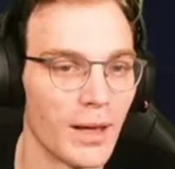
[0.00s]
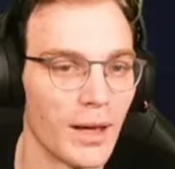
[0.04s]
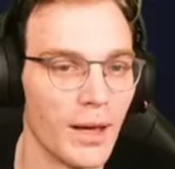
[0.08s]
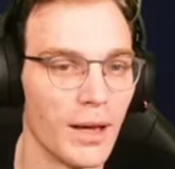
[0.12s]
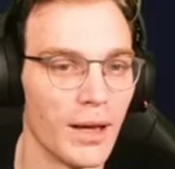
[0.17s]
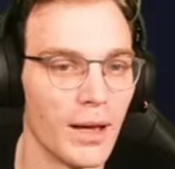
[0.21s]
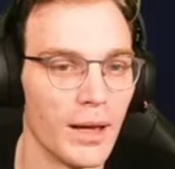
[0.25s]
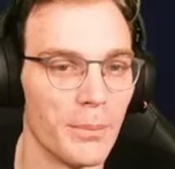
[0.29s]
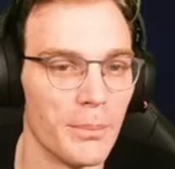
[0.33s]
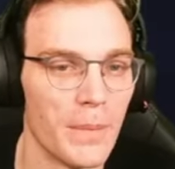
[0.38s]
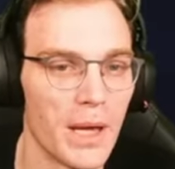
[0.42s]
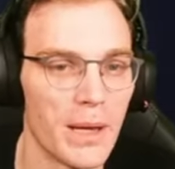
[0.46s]

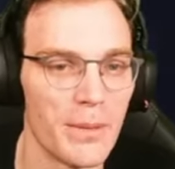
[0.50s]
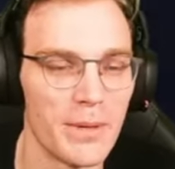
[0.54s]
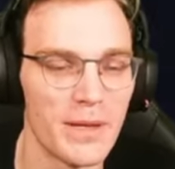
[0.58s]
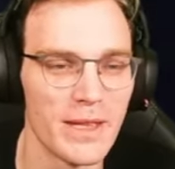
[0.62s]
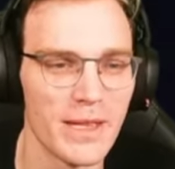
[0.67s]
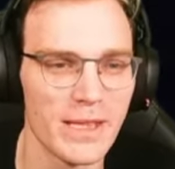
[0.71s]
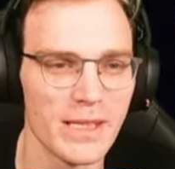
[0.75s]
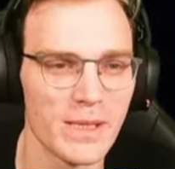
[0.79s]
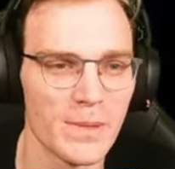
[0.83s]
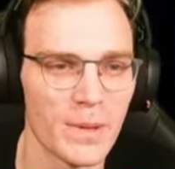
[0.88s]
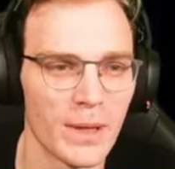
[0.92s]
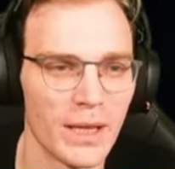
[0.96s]
Uh, maybe
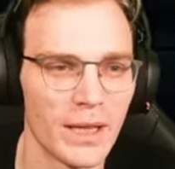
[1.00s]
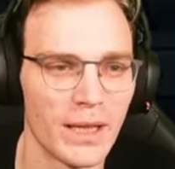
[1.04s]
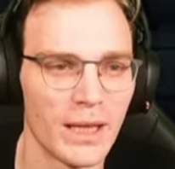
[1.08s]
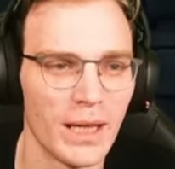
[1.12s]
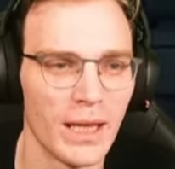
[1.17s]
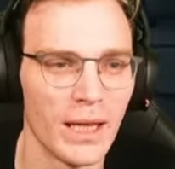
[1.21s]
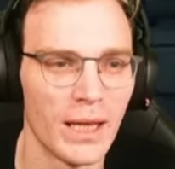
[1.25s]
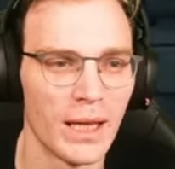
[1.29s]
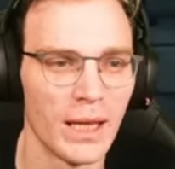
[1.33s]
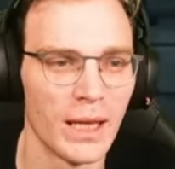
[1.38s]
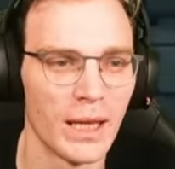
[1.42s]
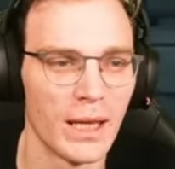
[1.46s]
this way?
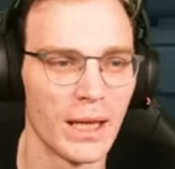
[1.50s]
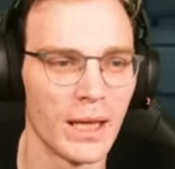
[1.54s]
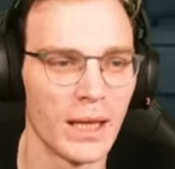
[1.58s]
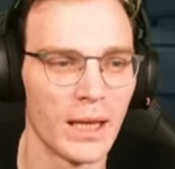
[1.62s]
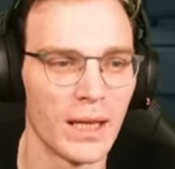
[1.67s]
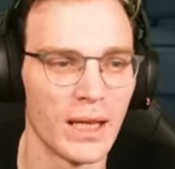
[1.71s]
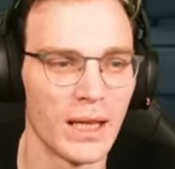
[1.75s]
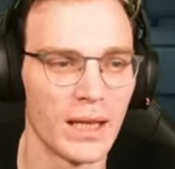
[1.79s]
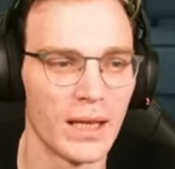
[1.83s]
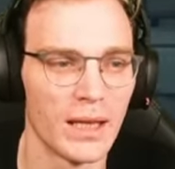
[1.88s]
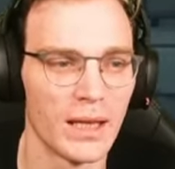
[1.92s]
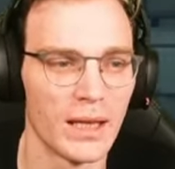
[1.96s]

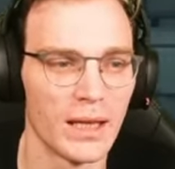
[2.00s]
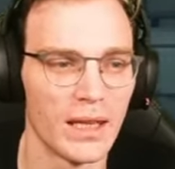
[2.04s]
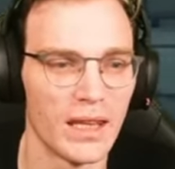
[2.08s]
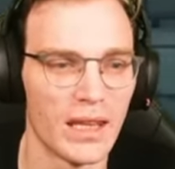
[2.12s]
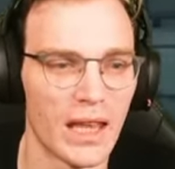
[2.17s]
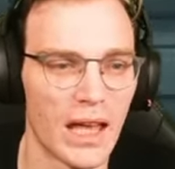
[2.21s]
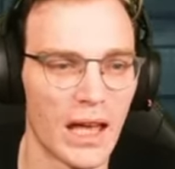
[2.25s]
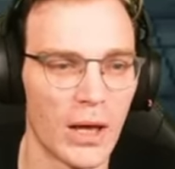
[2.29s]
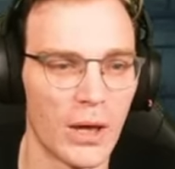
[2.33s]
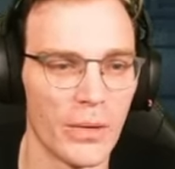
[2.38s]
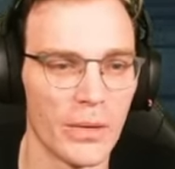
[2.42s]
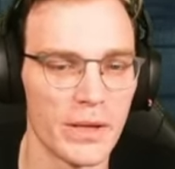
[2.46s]

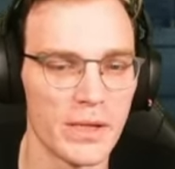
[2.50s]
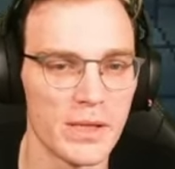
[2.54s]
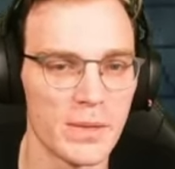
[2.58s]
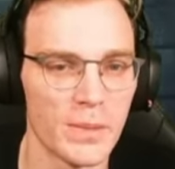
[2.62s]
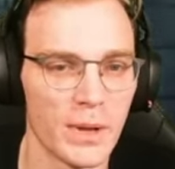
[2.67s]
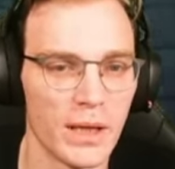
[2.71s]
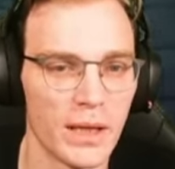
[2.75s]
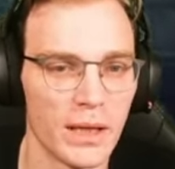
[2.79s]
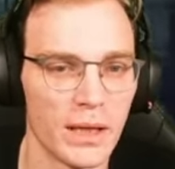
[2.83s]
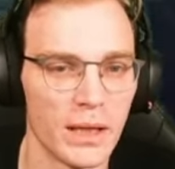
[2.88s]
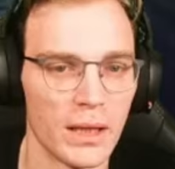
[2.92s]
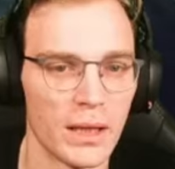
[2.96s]
Out this
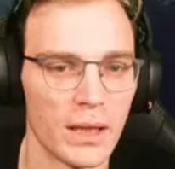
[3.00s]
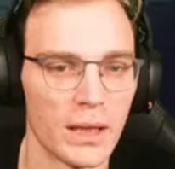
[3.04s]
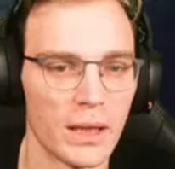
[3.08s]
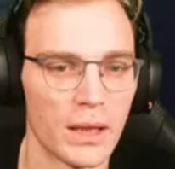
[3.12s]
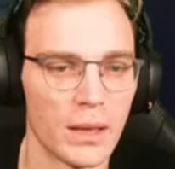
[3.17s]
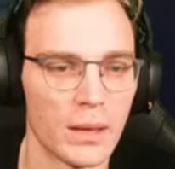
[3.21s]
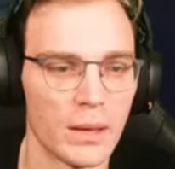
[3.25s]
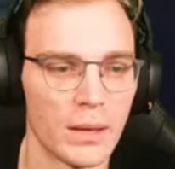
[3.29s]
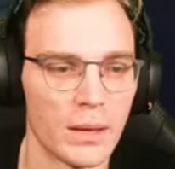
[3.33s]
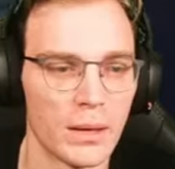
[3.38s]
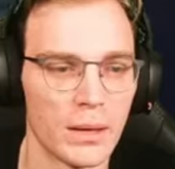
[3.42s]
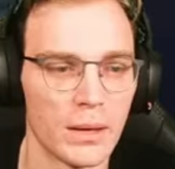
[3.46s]
way?
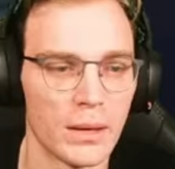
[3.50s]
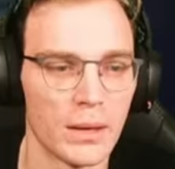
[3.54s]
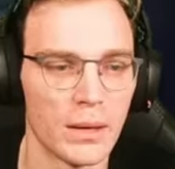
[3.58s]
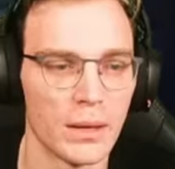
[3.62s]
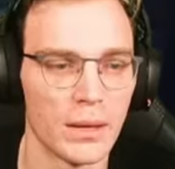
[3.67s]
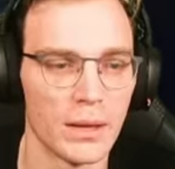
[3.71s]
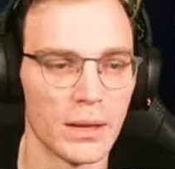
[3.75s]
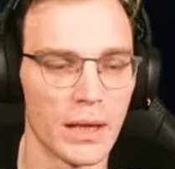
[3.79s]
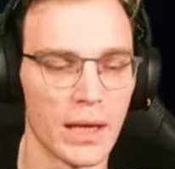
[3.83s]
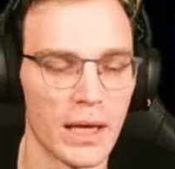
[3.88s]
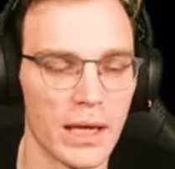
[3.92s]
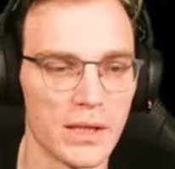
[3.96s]
kitchen.
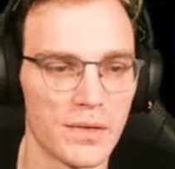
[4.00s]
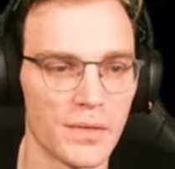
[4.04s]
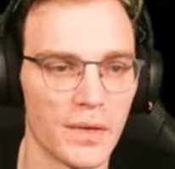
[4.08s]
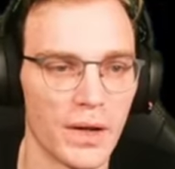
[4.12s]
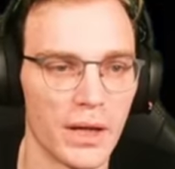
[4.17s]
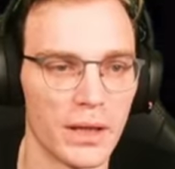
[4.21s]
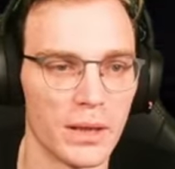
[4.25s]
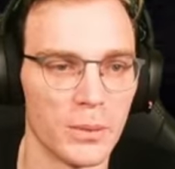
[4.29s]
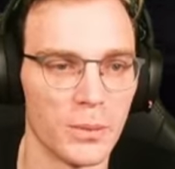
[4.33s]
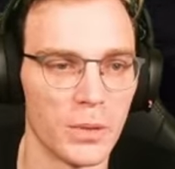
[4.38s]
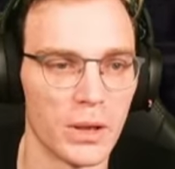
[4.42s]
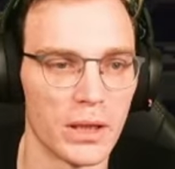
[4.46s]
Yeah, it's
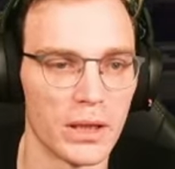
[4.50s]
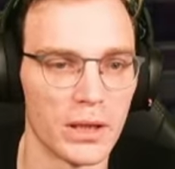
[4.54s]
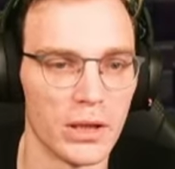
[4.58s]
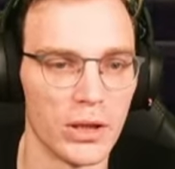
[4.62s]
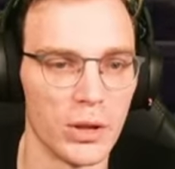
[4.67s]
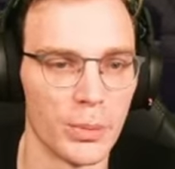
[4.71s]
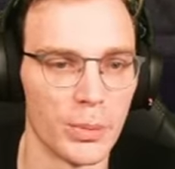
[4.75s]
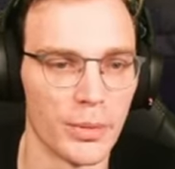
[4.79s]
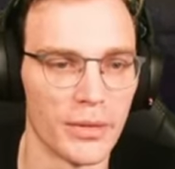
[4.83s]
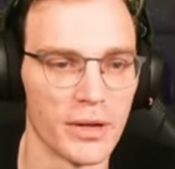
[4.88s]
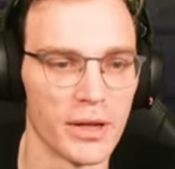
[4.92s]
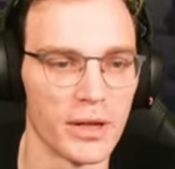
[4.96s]
fine. We can
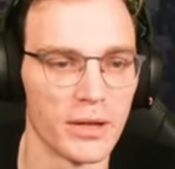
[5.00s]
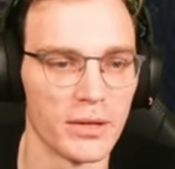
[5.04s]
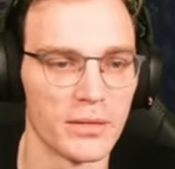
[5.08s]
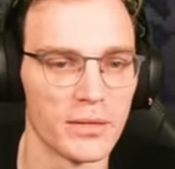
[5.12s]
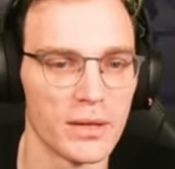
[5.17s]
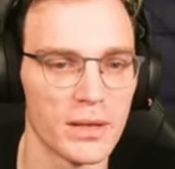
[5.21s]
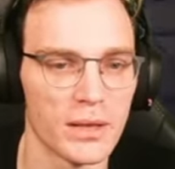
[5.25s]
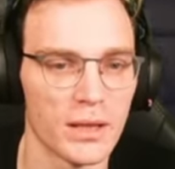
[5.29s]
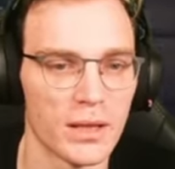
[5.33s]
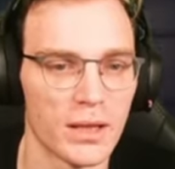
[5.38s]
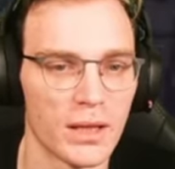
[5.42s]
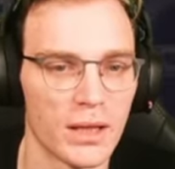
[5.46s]
loop around.